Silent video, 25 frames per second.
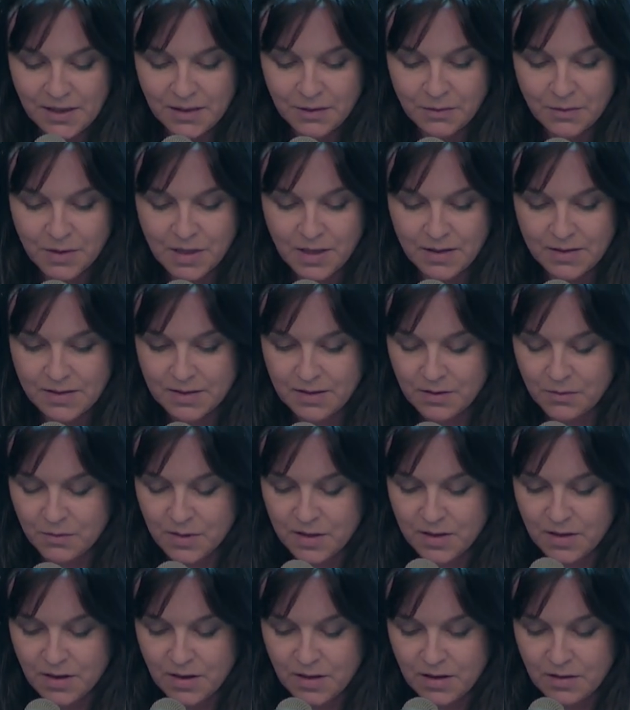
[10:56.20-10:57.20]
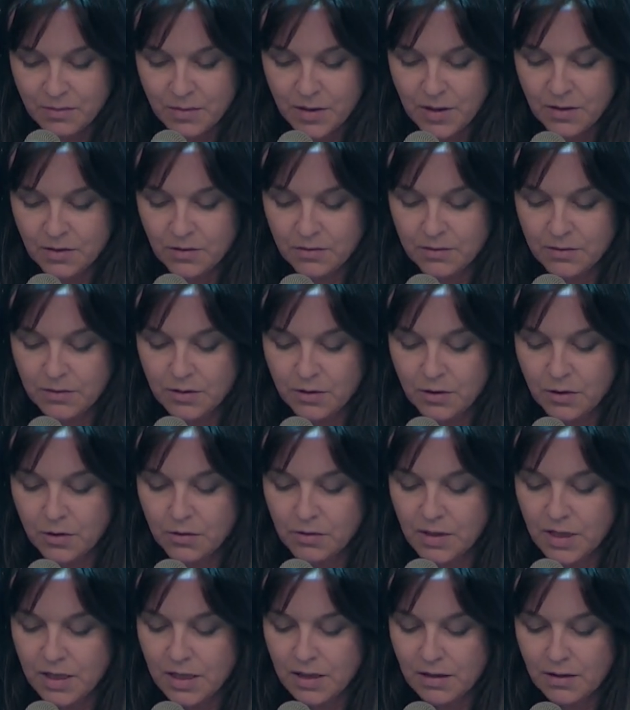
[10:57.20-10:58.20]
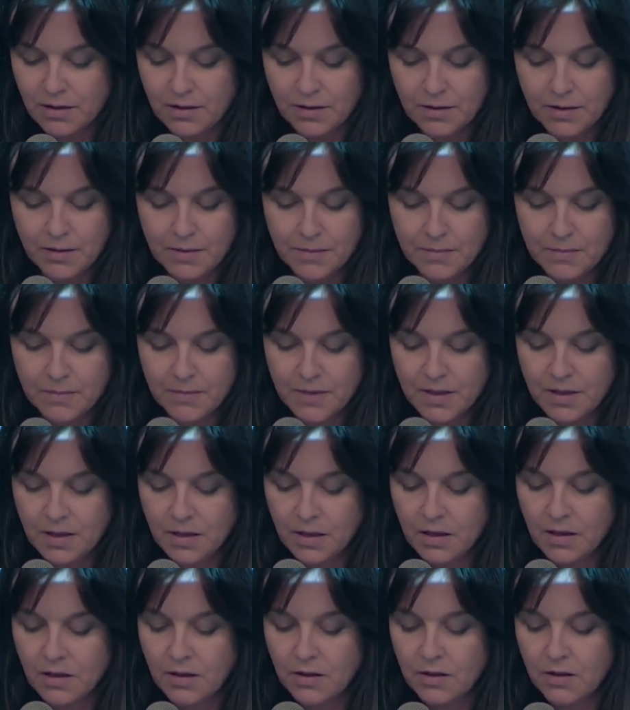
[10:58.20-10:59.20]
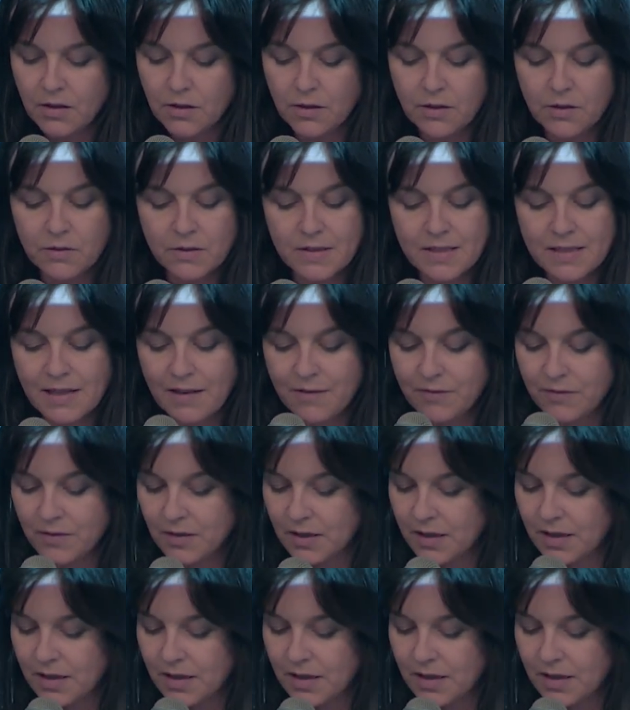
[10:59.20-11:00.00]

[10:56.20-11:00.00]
else did we talk about? Curriculum. There's definitely